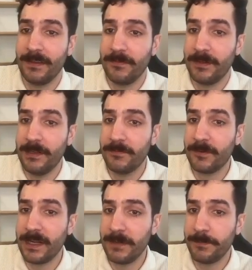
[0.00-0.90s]
We then
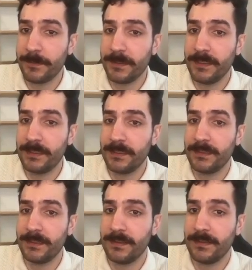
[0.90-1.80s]
wrap
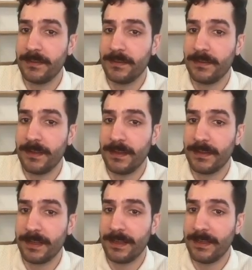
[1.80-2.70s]
this
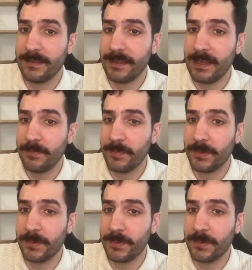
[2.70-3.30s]
client app